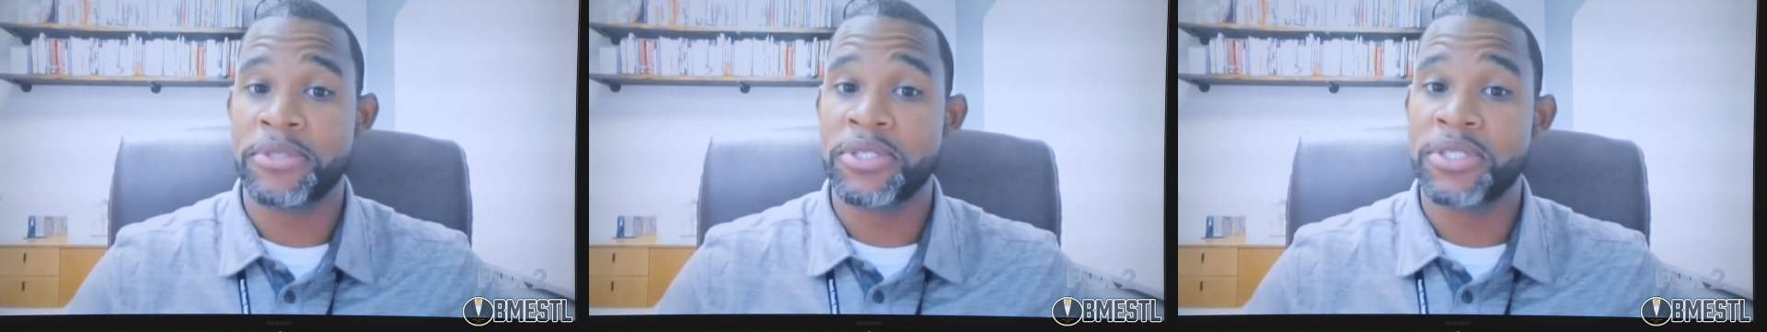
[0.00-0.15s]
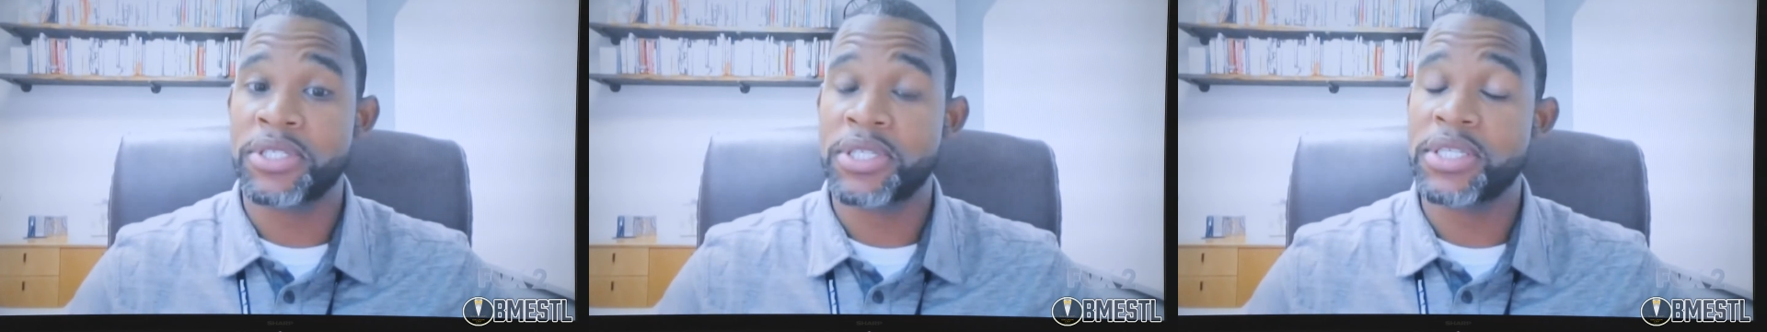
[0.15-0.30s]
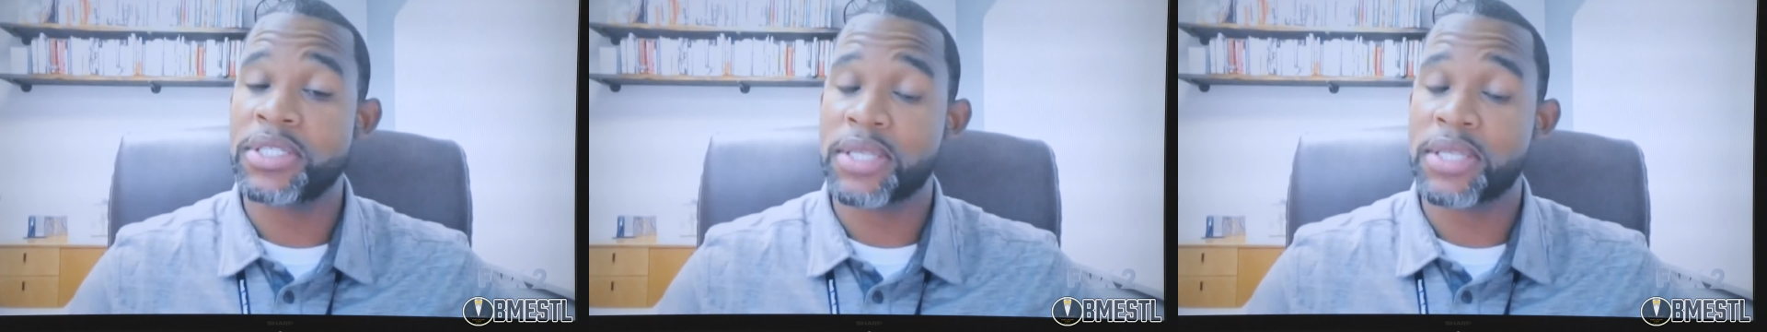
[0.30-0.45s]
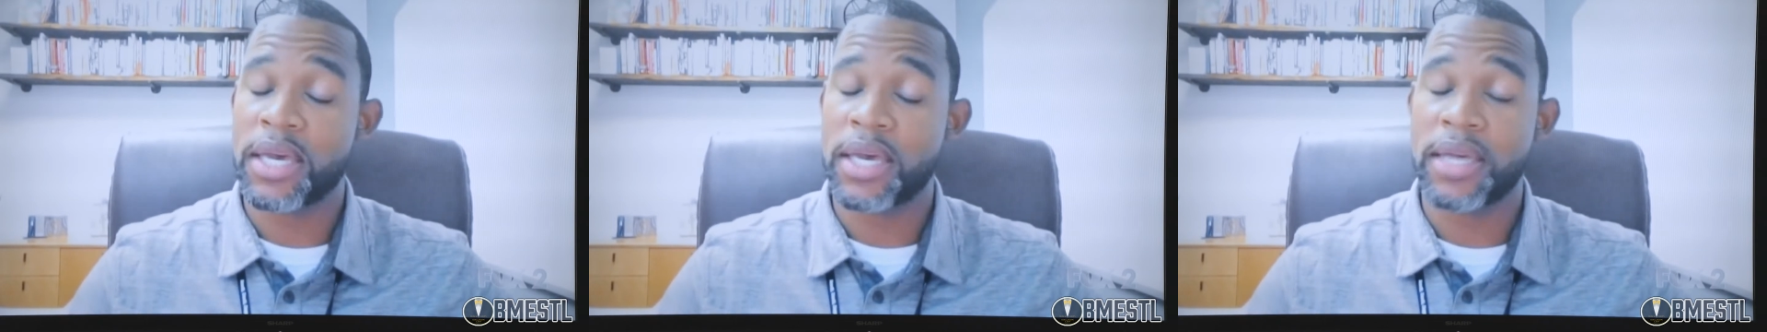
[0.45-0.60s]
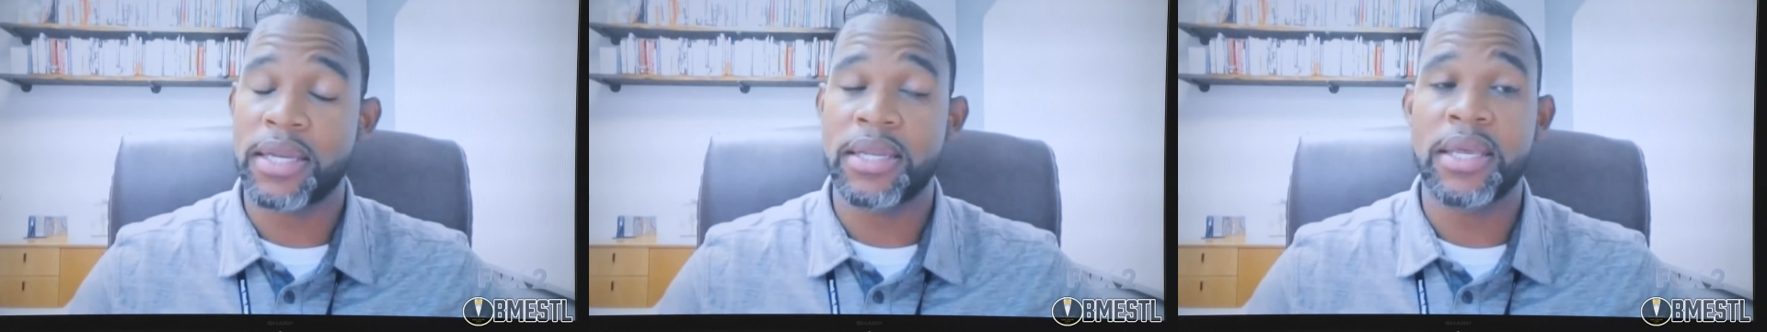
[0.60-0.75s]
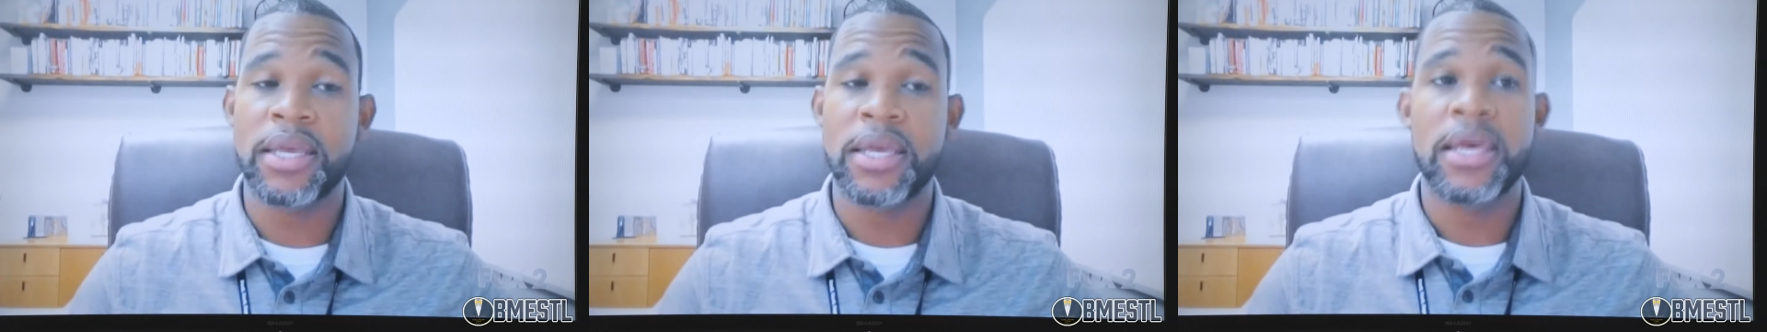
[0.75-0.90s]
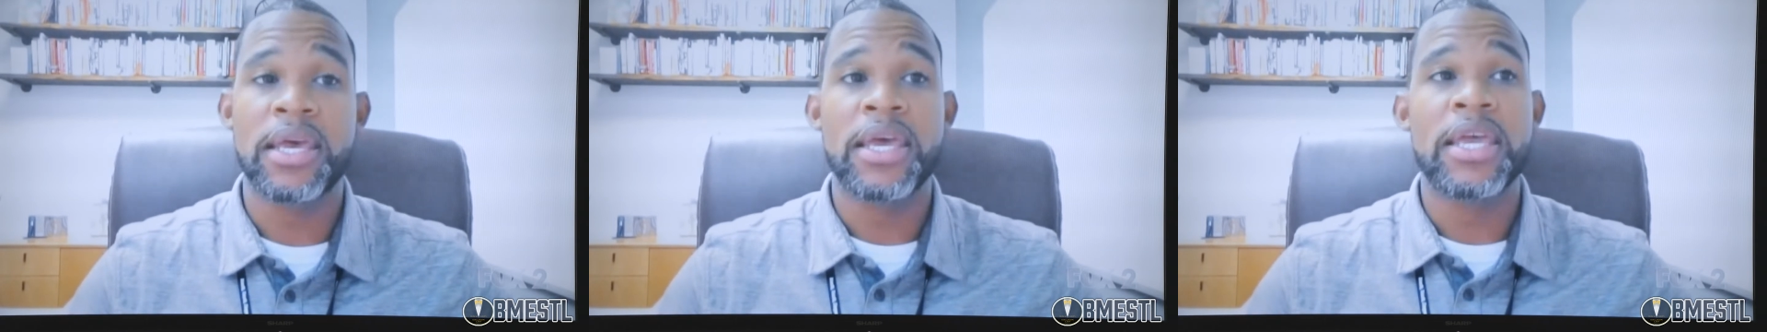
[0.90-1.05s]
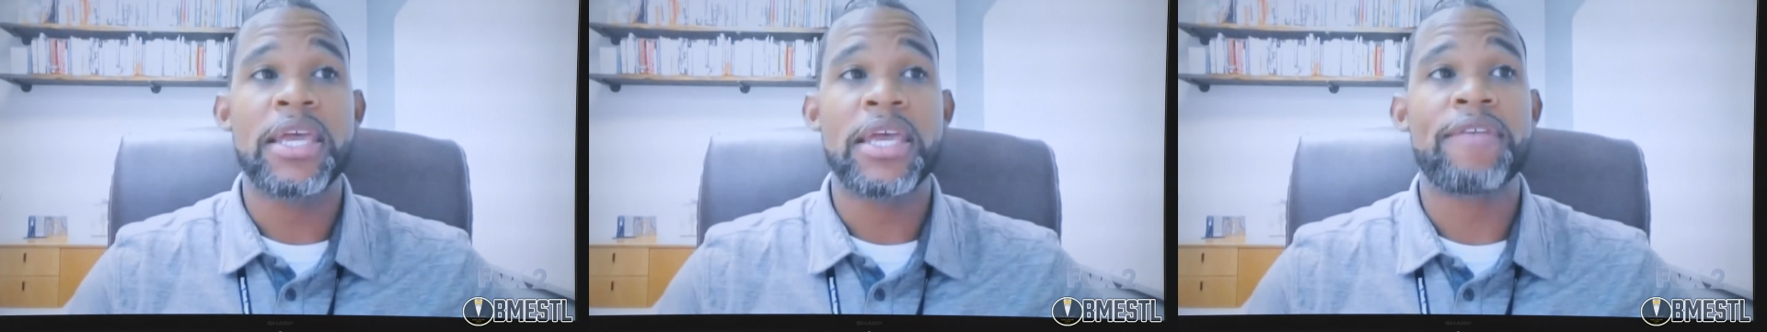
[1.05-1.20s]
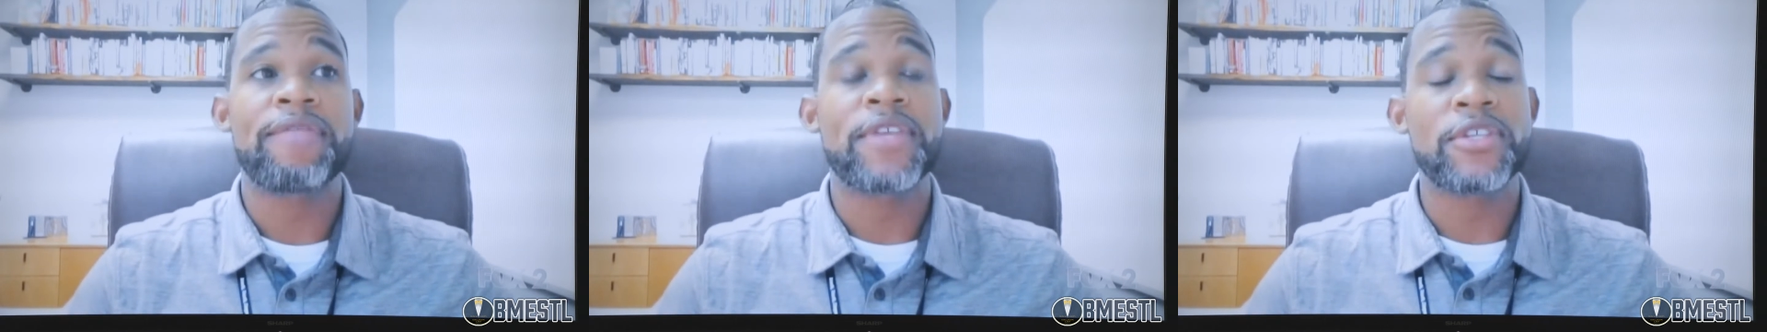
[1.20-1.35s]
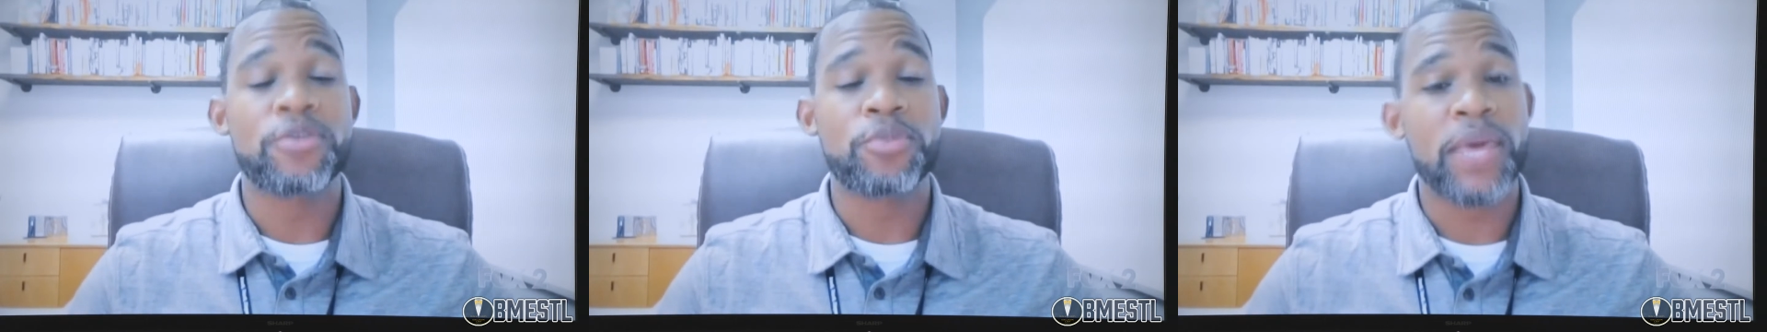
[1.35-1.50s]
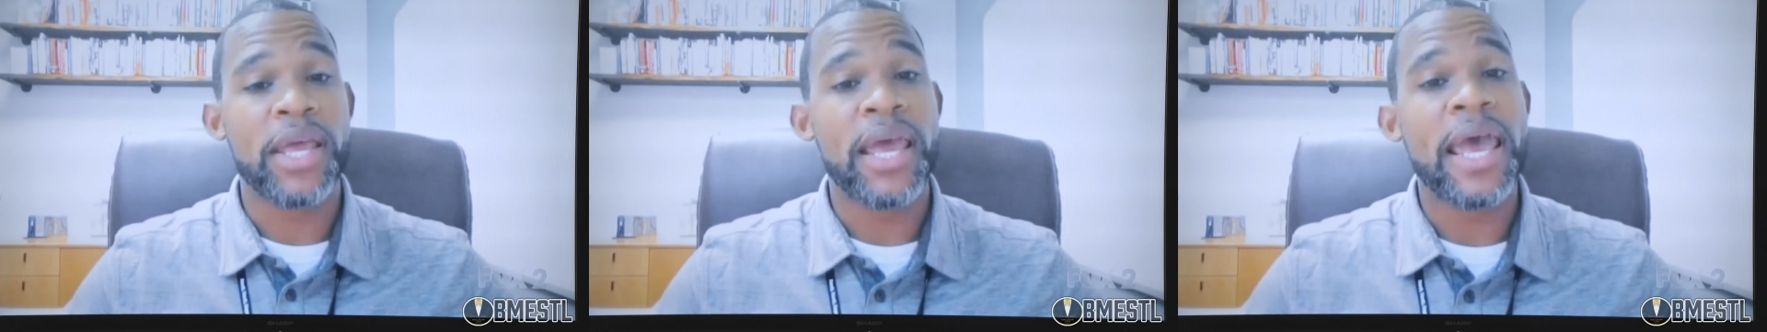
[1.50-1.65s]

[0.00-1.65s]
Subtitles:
She said, if this were